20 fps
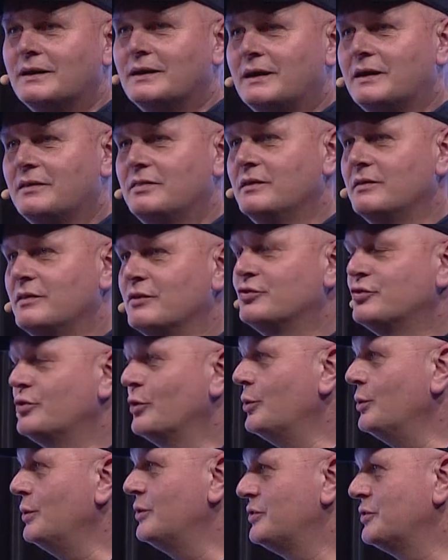I think the
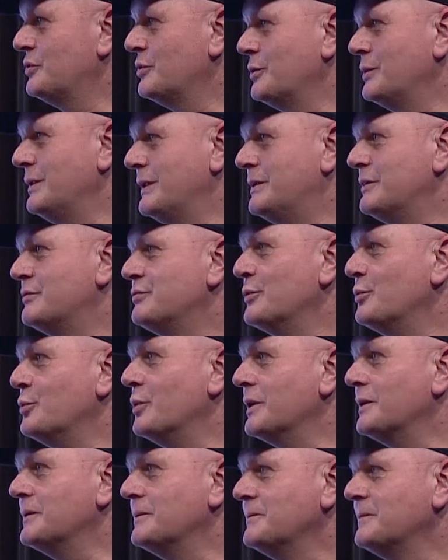soul is a totally different
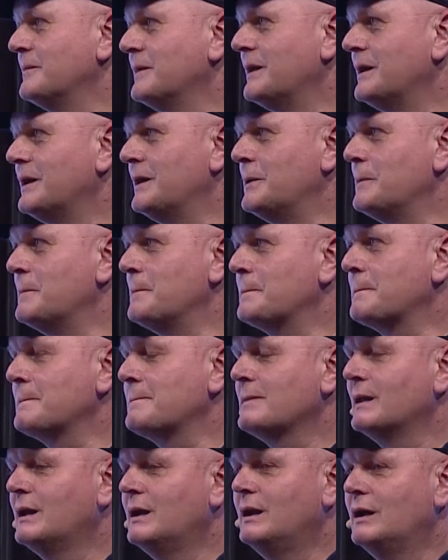one.
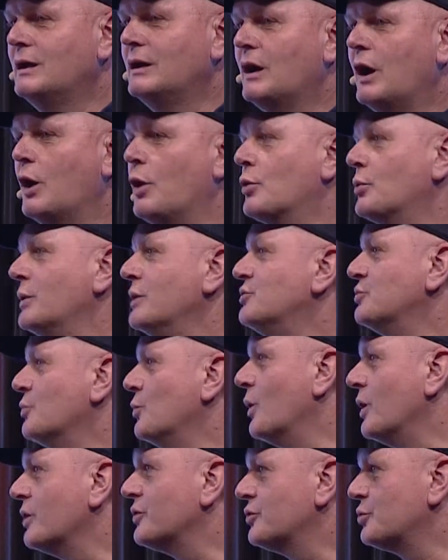Our origin
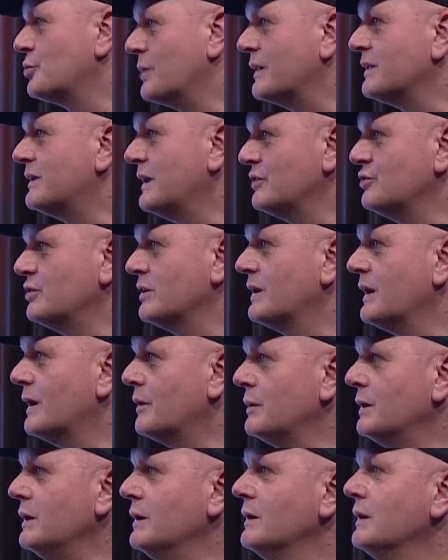was to run cash and
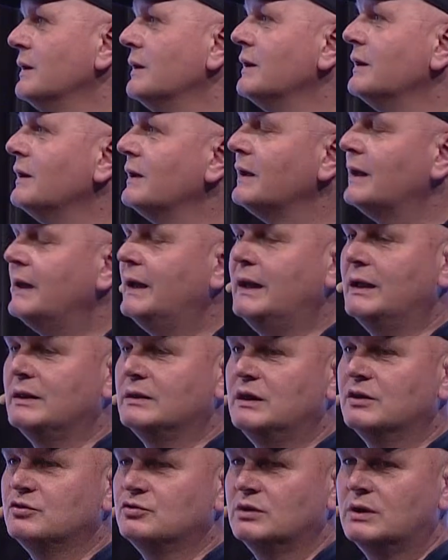carry
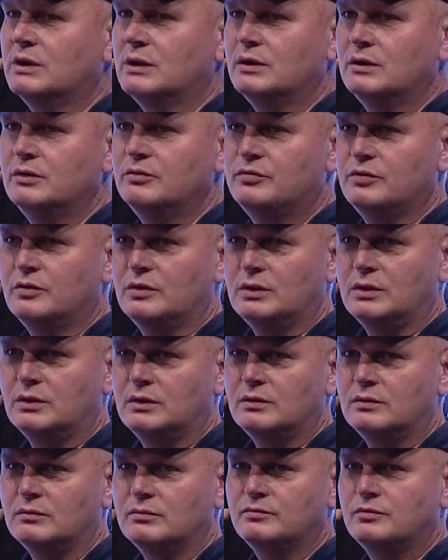
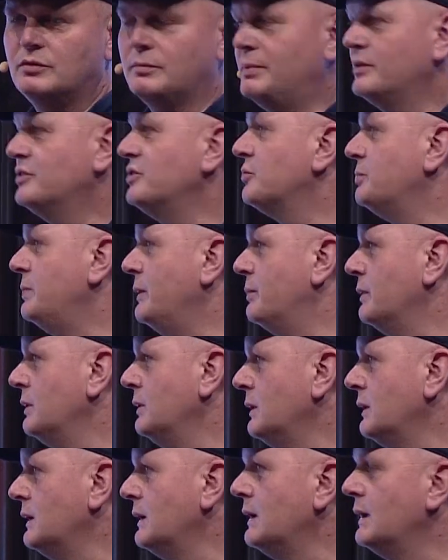for business people.
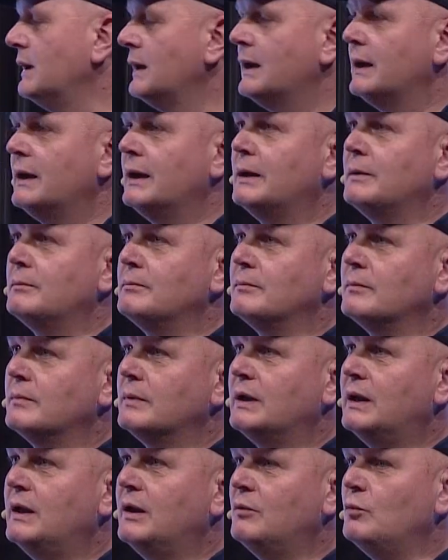
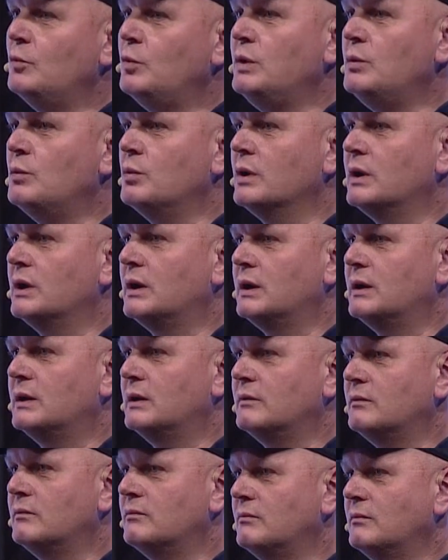And we
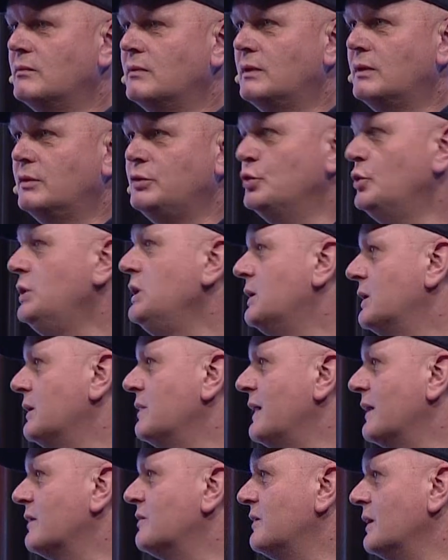were unique in
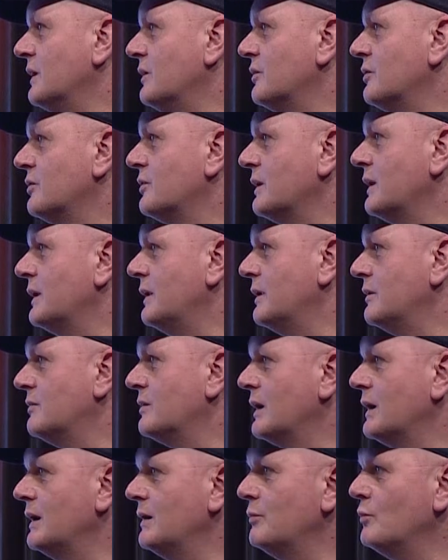that sense at the
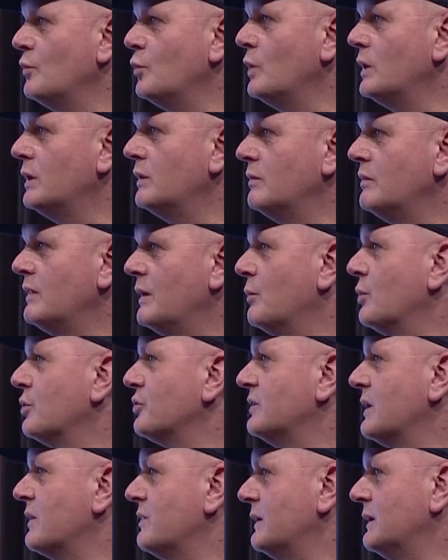time when there was
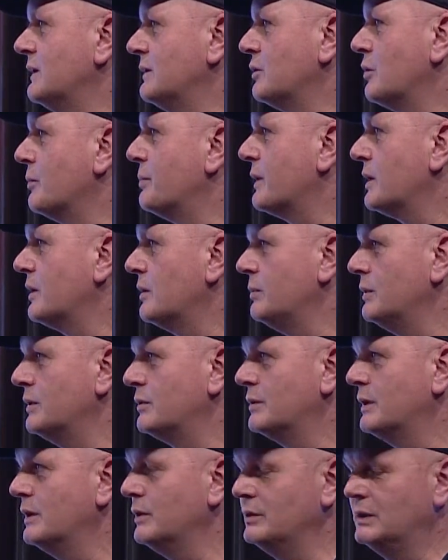nothing comparable
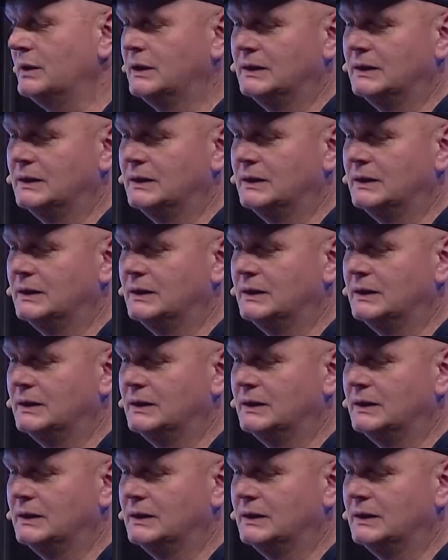around.